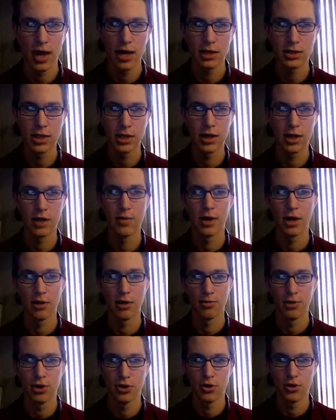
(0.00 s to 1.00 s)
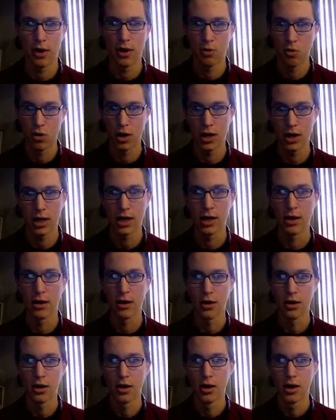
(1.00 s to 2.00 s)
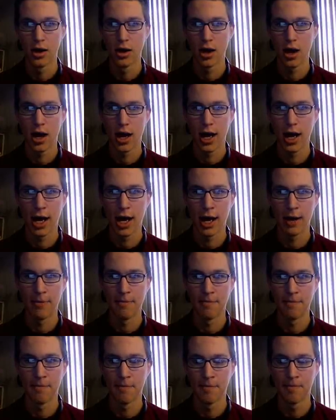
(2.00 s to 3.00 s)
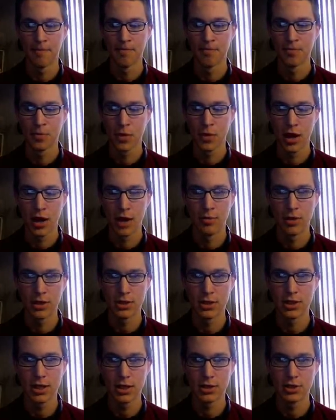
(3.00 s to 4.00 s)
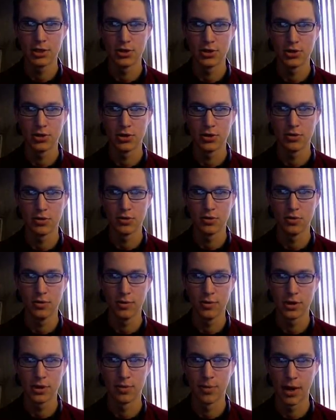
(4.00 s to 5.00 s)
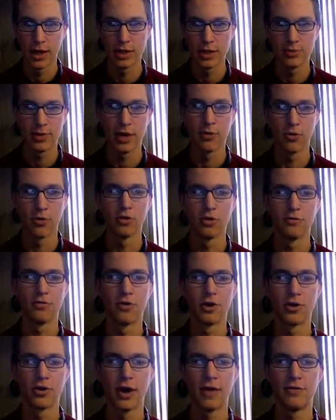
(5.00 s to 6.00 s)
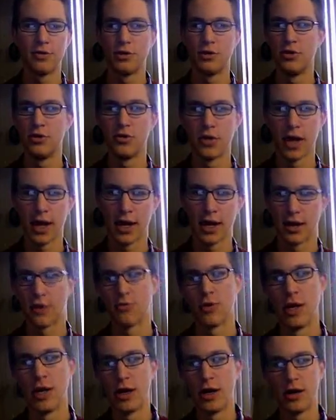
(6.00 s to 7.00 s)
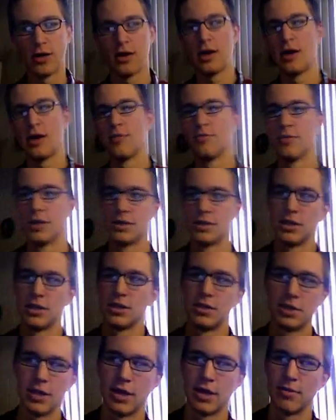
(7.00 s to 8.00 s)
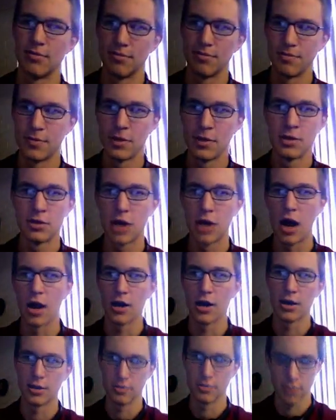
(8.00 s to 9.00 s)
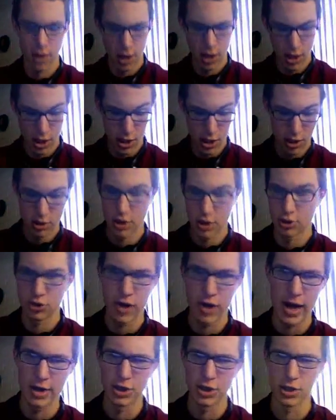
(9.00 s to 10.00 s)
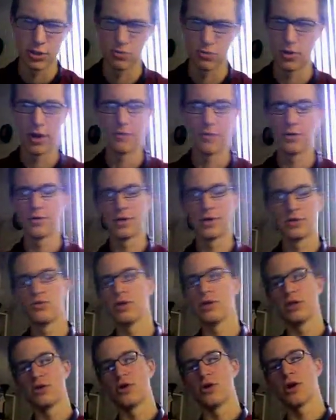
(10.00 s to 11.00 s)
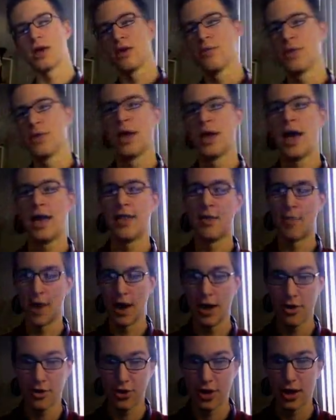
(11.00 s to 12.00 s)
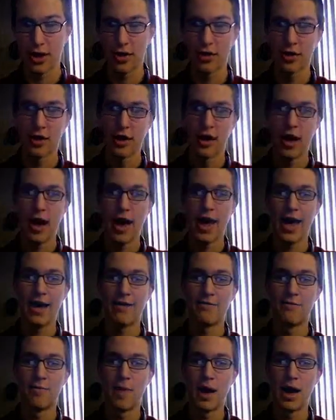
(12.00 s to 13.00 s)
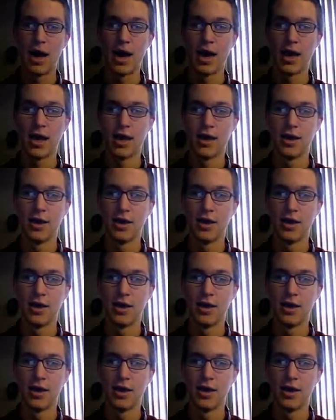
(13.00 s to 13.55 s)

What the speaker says: headset on my computer on one ear. I'm listening to some buddies play World of Warcraft. They're doing like an arena, and I'm listening to them talk and their strategies and whatever. It's really dorky. And then my other ear, I have my